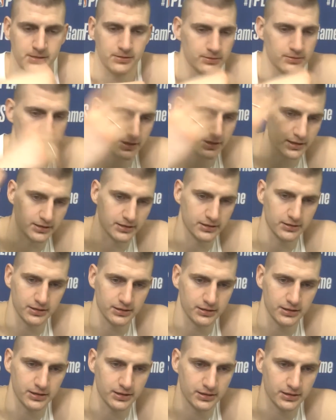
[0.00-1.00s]
And
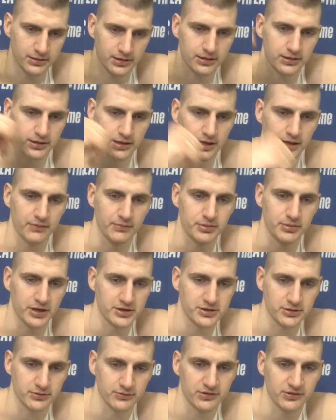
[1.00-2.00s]
they're having
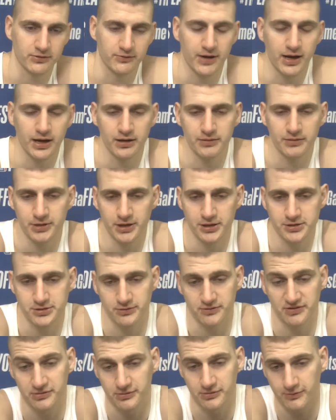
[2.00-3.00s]
pressure of
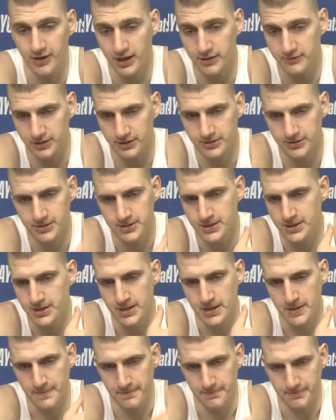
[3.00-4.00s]
surviving,
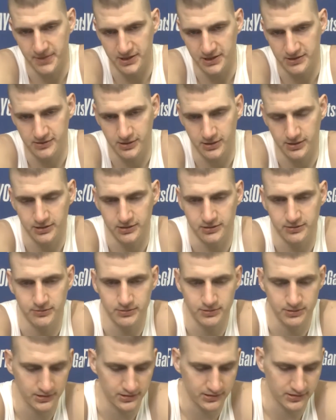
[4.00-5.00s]
but still
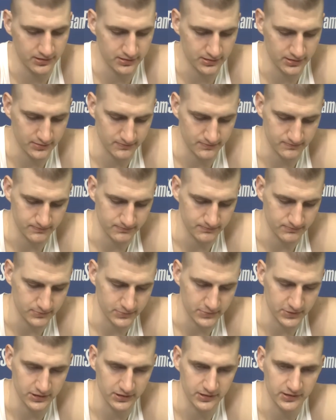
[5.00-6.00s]
it's
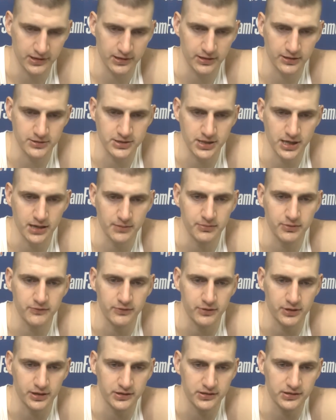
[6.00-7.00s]
still a job
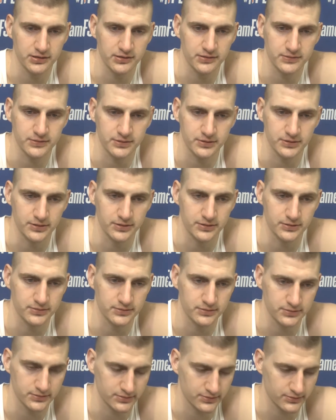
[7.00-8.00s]
for us. You know,
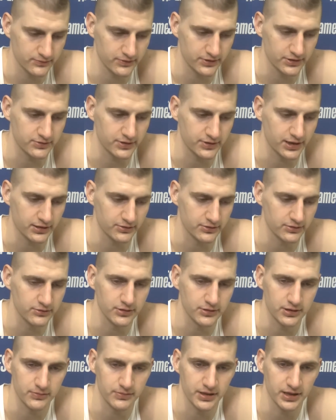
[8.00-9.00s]
we're trying to do
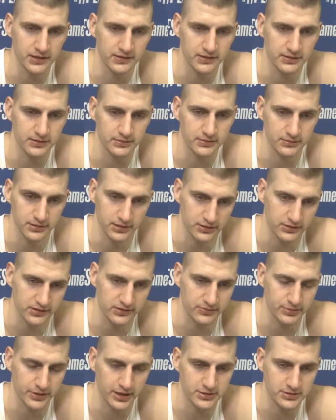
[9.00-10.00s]
our best, and there is
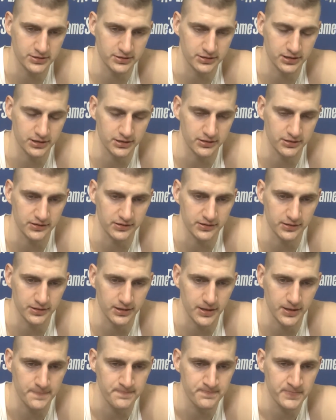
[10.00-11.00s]
pressure. There is
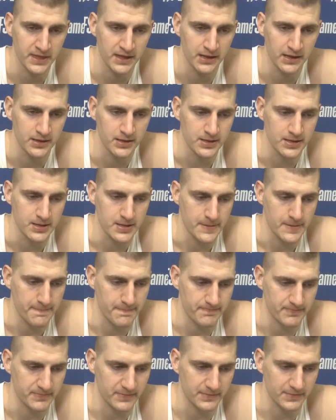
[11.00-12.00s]

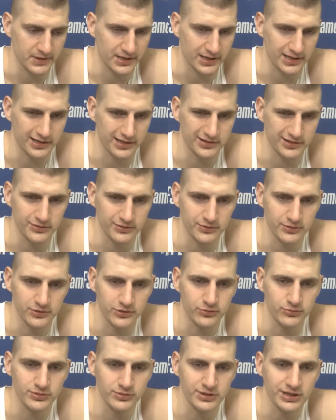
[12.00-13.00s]
kind of,
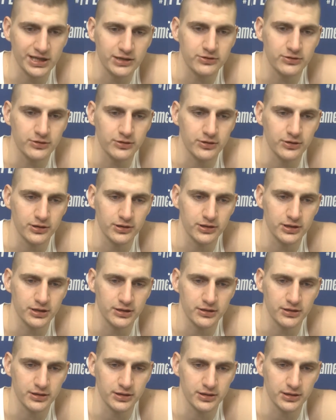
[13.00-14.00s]
you need to go out
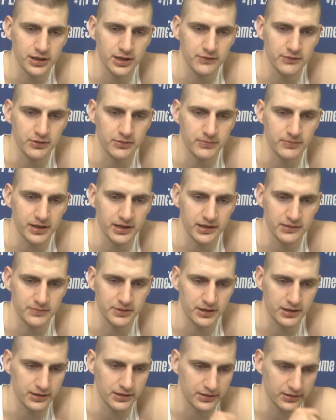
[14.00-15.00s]
there and give your best,
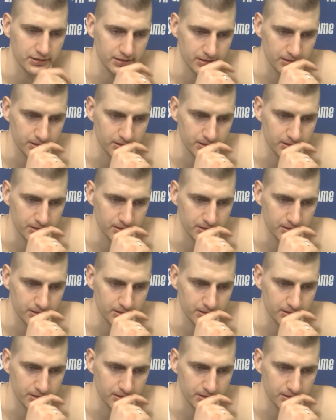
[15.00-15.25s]
because